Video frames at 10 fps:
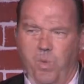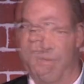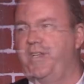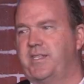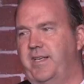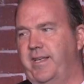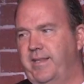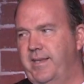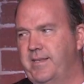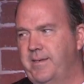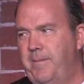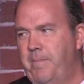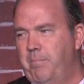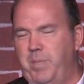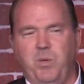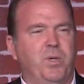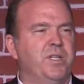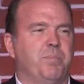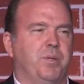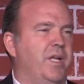With events like this, be
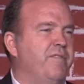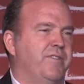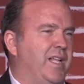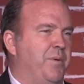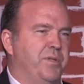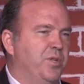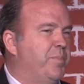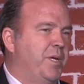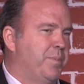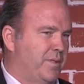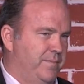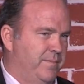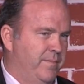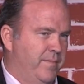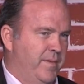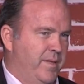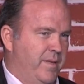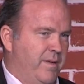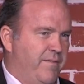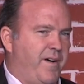willing to play full out with new people.
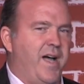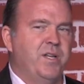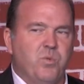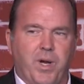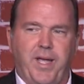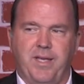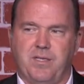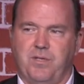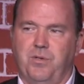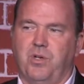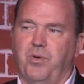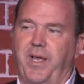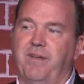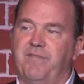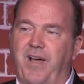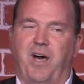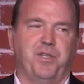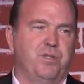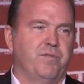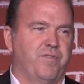Find ways to create
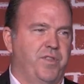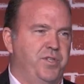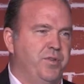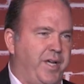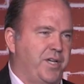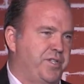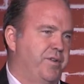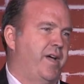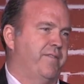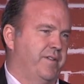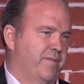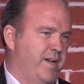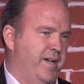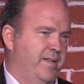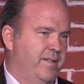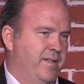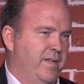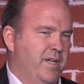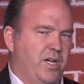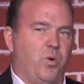value for the new guest you have here, right?
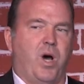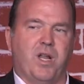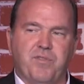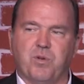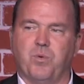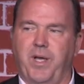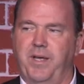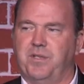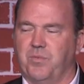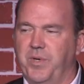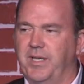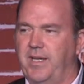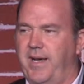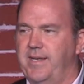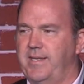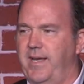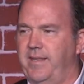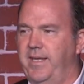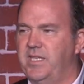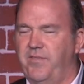Go out of your way to realize
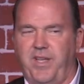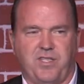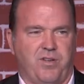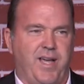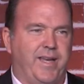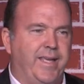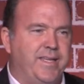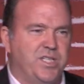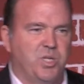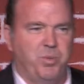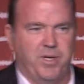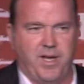that these events are not easy to put